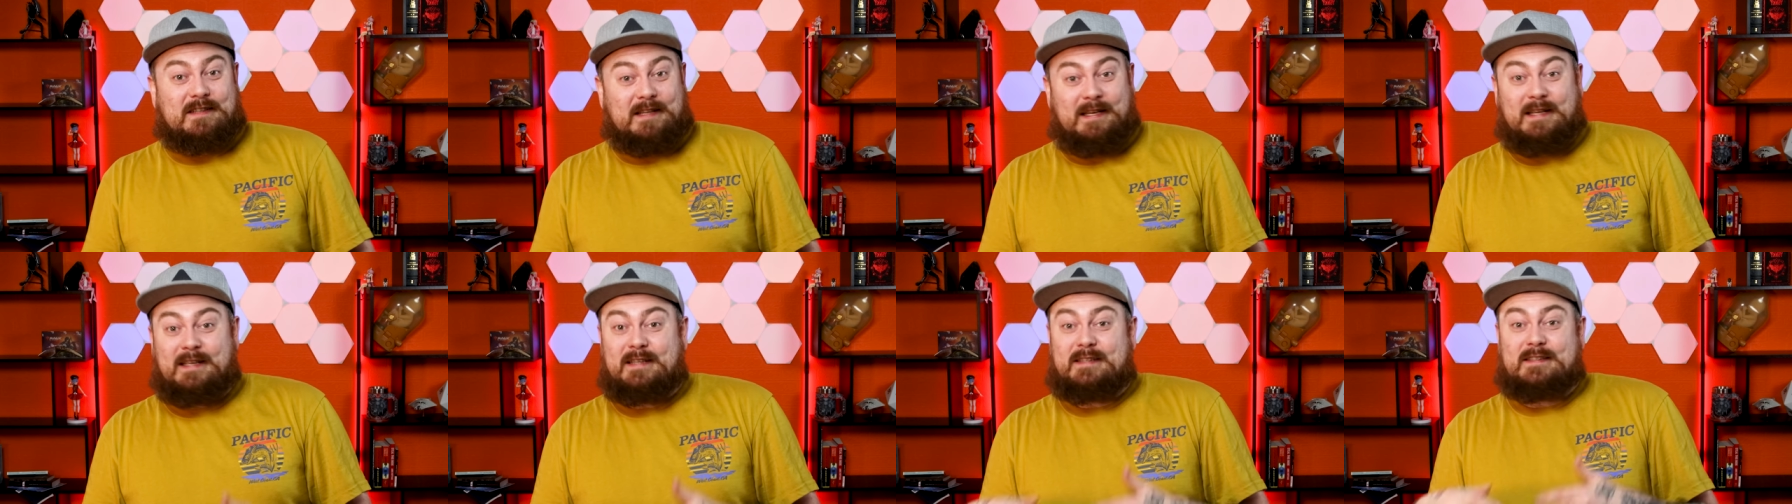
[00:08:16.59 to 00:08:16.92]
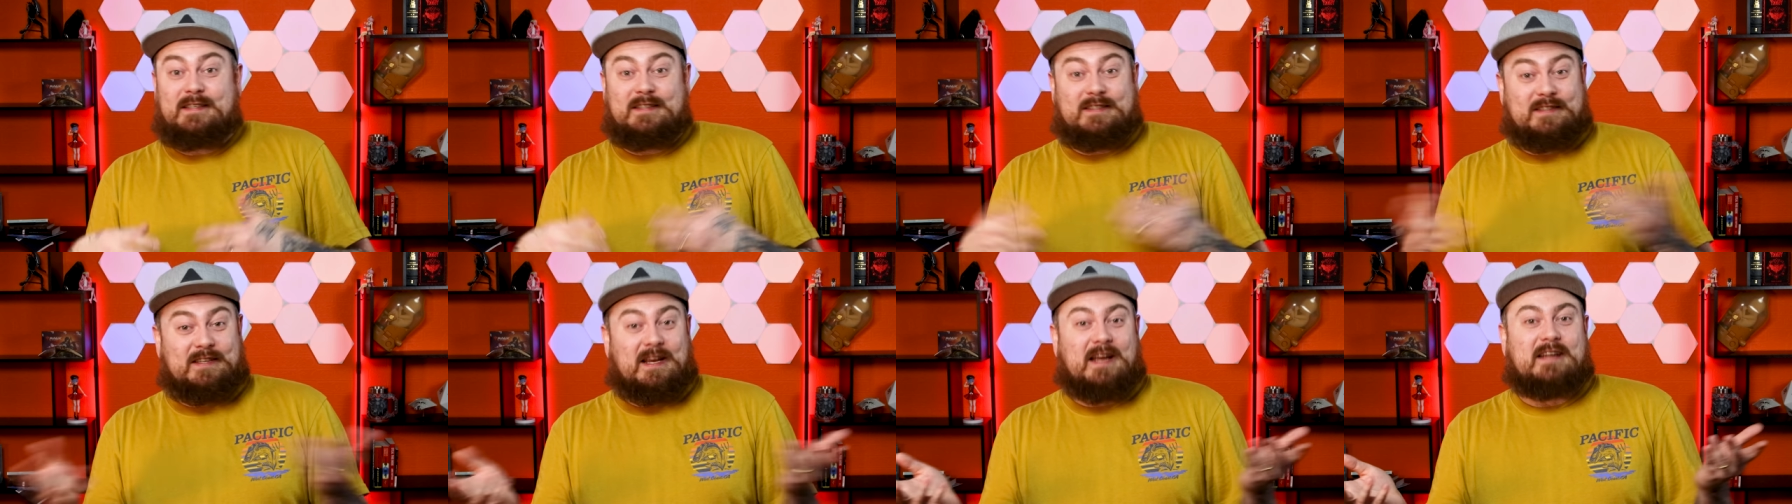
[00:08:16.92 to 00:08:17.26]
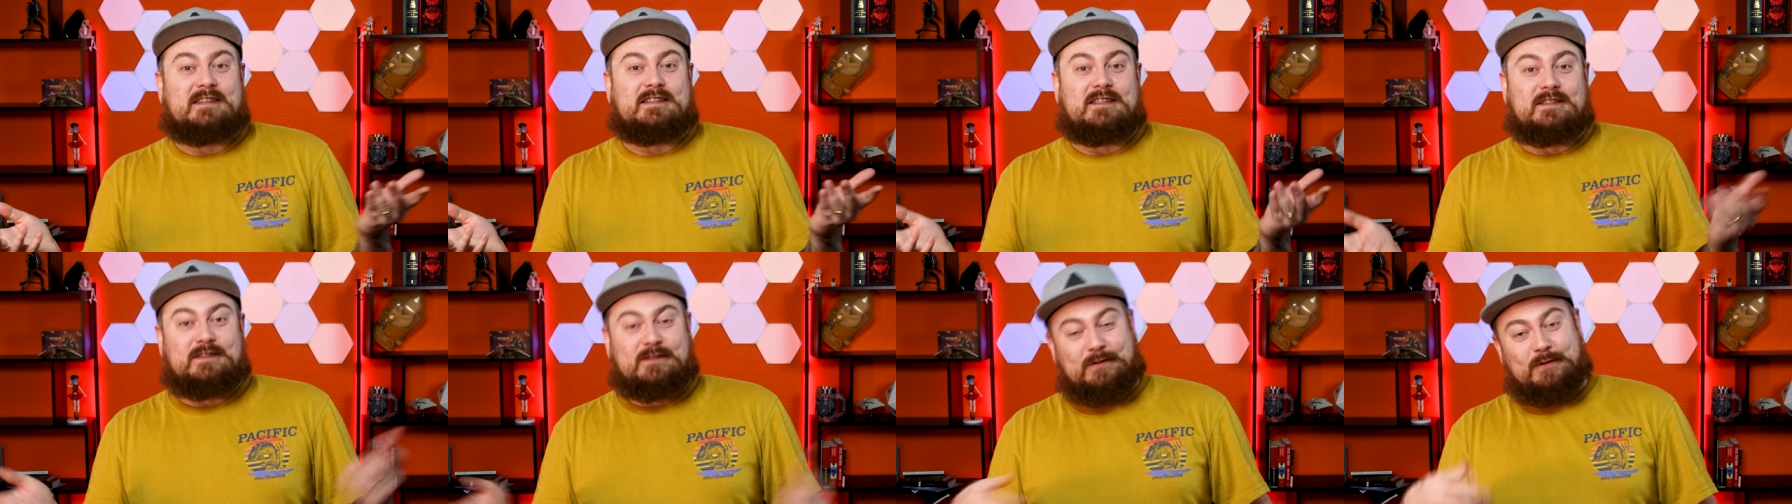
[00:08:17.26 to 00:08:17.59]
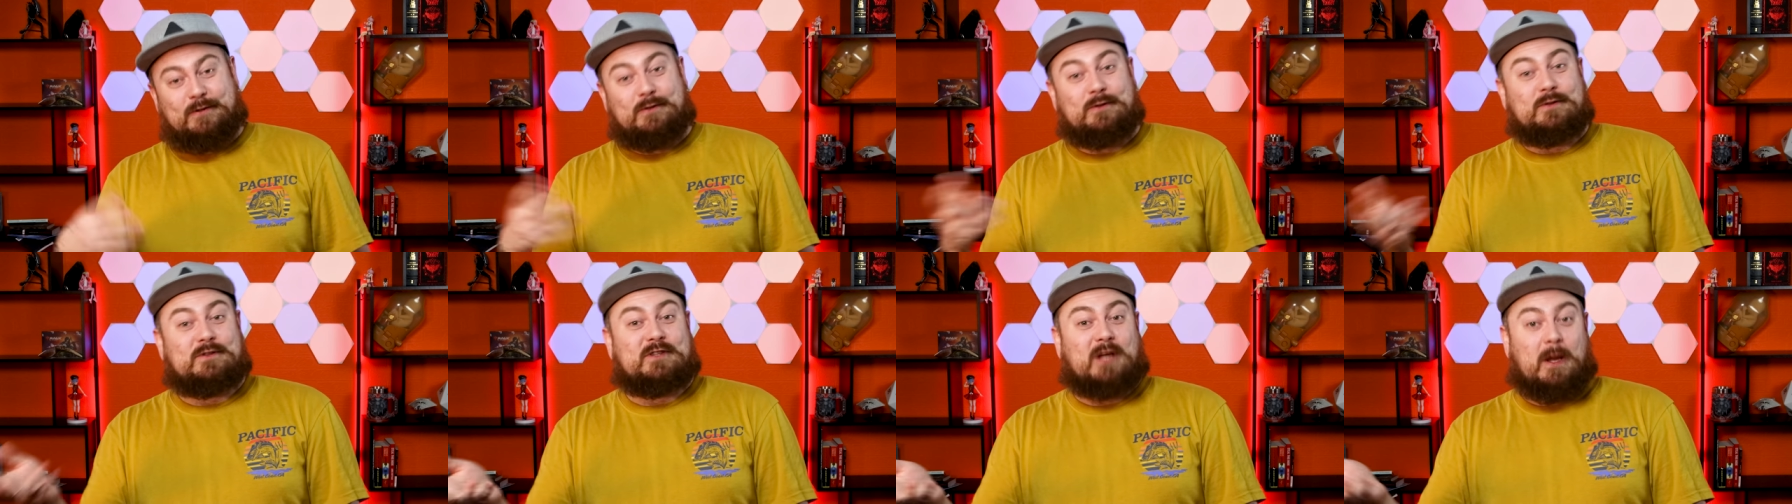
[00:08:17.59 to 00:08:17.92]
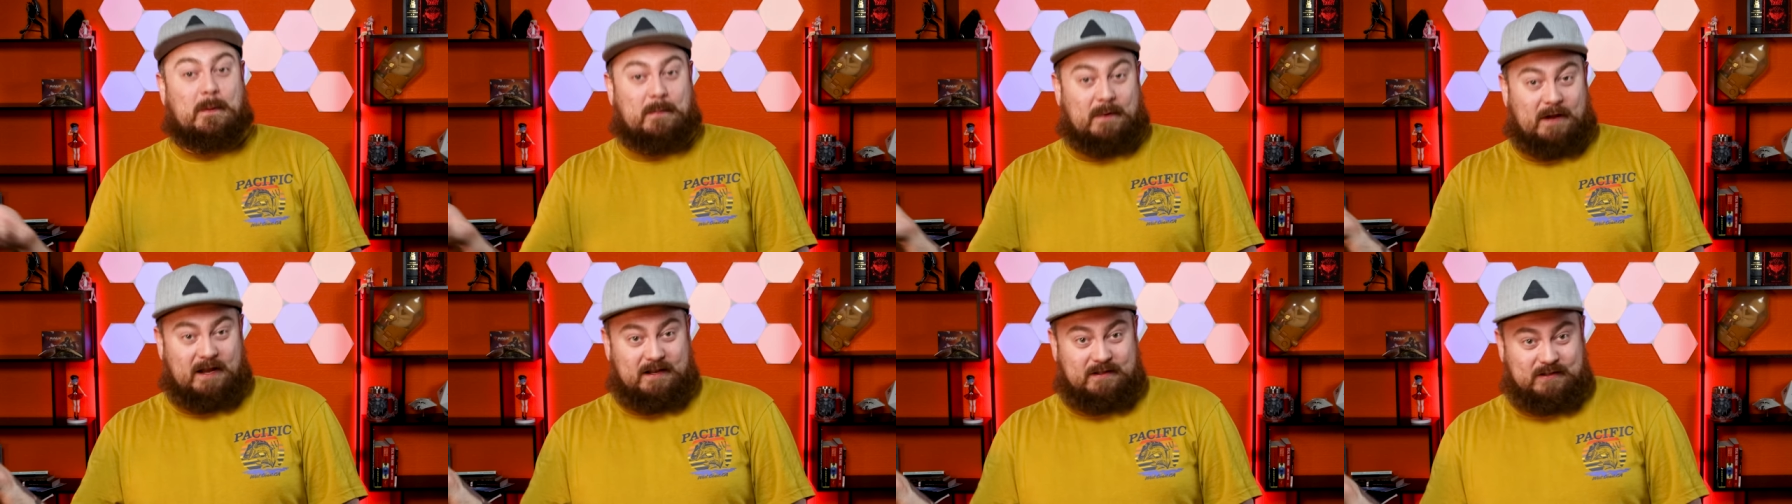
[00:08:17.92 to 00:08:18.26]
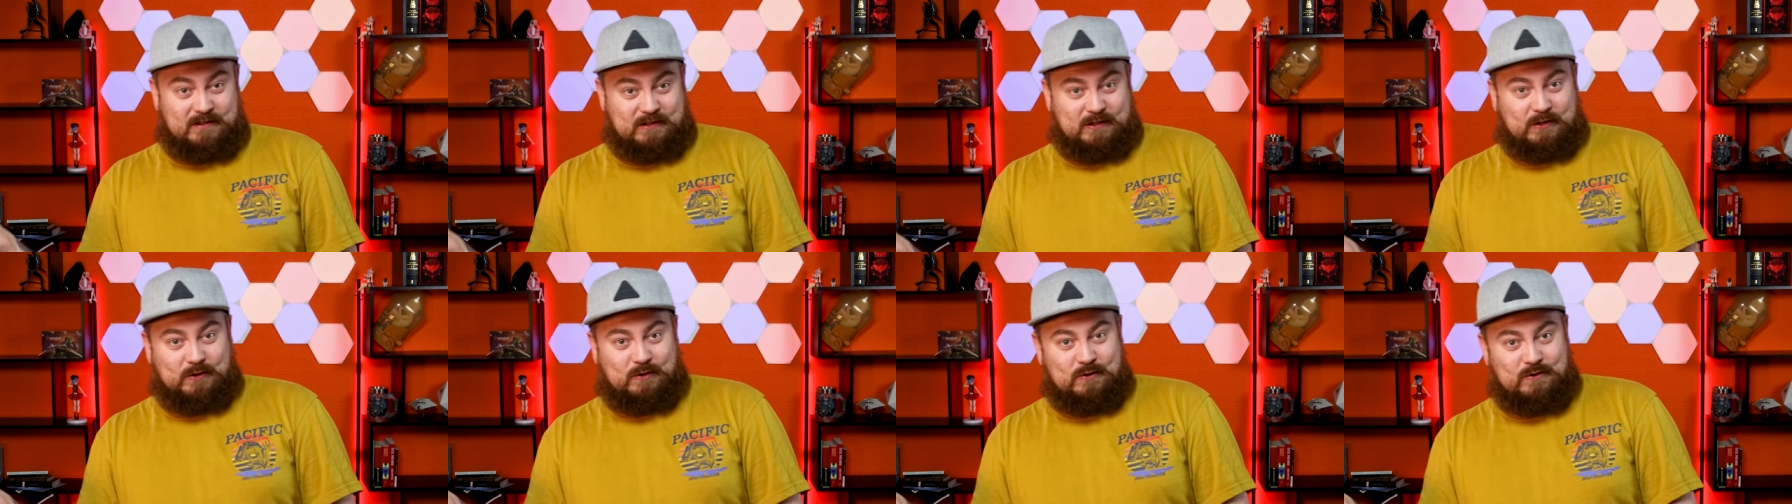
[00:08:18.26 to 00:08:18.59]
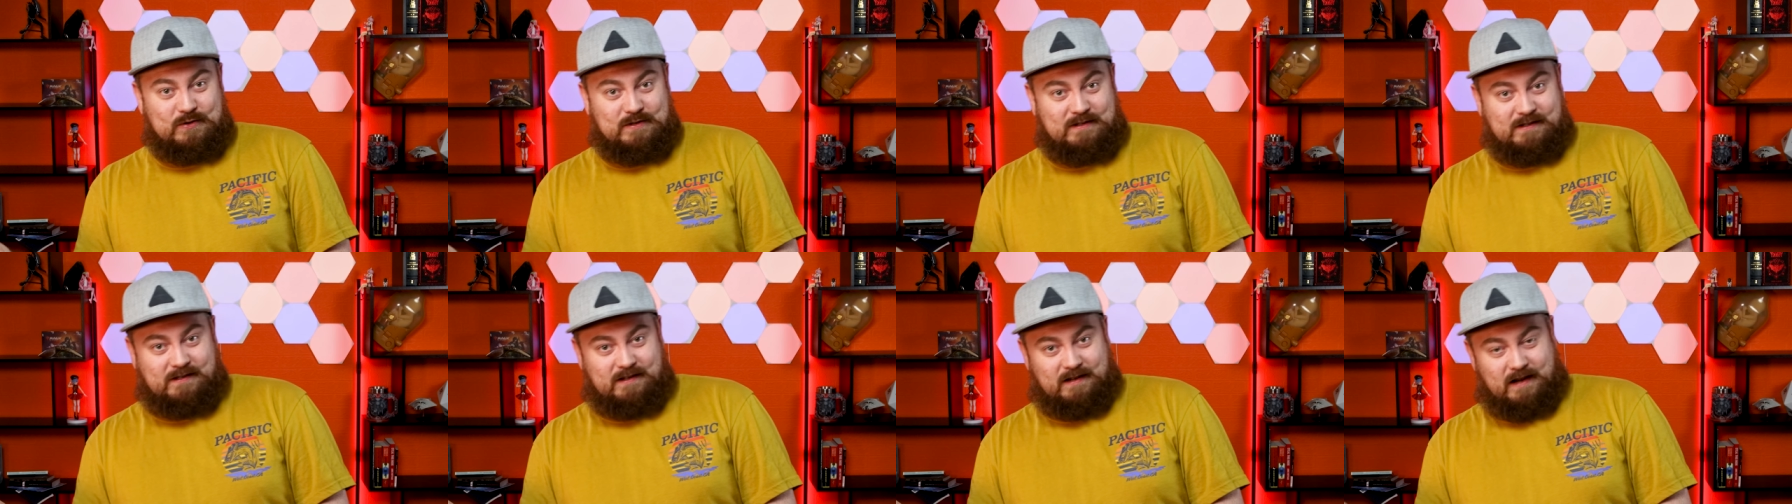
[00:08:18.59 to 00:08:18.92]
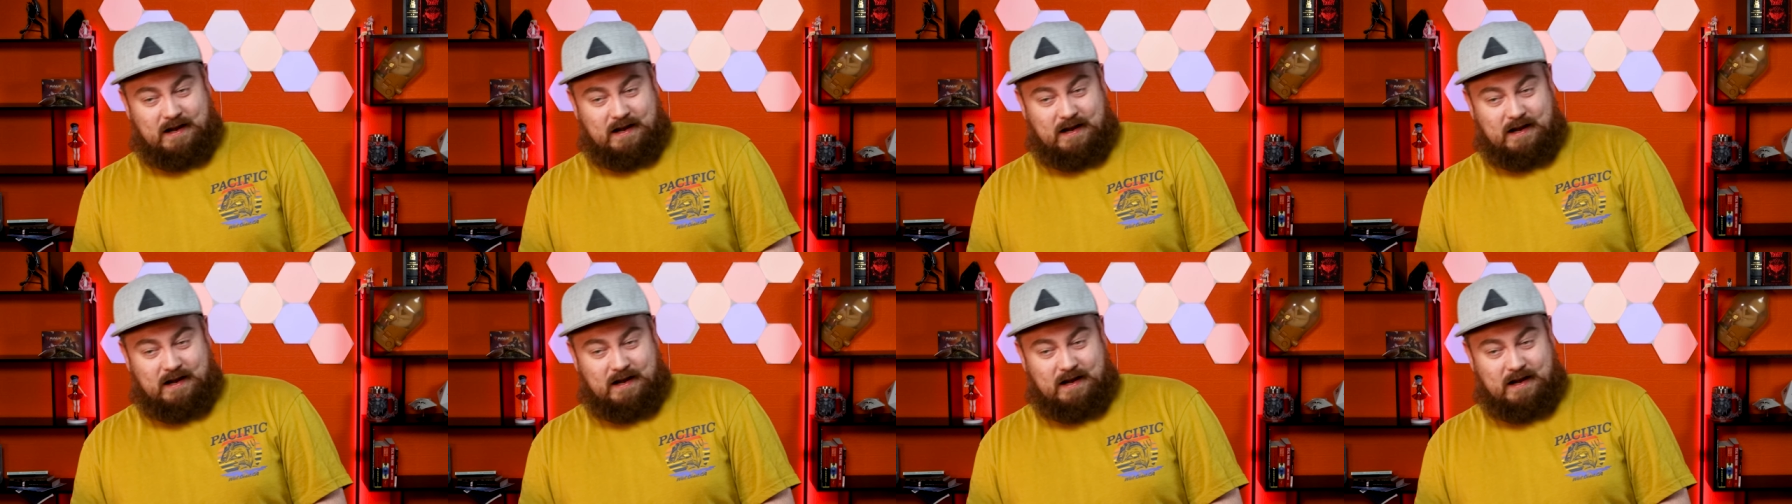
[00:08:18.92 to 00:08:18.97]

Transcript: he decided to dip his toes